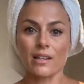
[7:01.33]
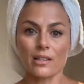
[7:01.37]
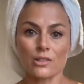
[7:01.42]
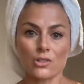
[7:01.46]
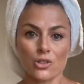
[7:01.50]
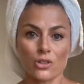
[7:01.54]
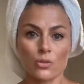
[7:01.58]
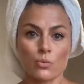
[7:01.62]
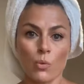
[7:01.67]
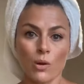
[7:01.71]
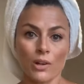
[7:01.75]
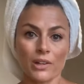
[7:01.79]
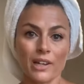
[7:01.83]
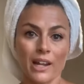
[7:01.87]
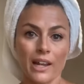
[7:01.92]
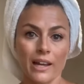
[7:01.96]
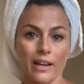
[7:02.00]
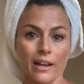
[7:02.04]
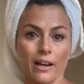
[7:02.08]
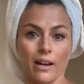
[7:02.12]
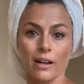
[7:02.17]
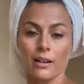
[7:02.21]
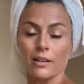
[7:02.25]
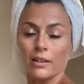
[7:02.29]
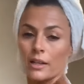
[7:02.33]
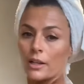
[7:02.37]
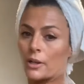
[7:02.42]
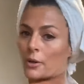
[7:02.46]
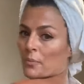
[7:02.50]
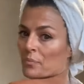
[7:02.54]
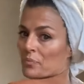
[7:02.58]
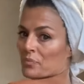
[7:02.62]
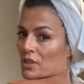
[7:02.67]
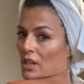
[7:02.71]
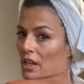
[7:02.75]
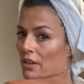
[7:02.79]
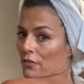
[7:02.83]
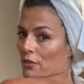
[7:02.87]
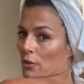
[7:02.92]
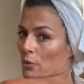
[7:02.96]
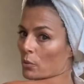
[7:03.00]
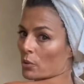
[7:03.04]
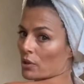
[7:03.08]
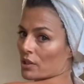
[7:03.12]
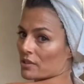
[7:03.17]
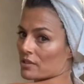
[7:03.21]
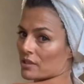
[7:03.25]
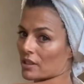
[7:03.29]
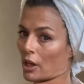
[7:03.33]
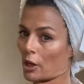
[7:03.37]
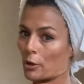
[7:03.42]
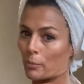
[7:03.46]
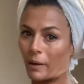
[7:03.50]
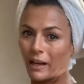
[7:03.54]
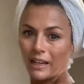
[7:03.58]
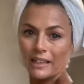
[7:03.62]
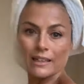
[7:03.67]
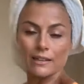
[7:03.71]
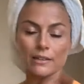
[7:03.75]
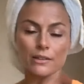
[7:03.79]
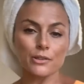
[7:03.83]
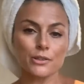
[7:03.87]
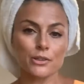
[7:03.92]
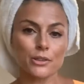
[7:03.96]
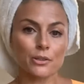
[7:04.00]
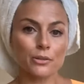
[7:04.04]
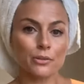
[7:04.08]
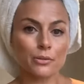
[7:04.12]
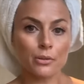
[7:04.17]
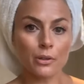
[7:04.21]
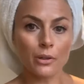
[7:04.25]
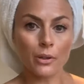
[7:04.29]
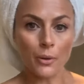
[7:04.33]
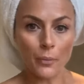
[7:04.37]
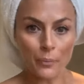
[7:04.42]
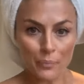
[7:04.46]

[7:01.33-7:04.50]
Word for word: that's just one layer. If you're wanting to go back in and do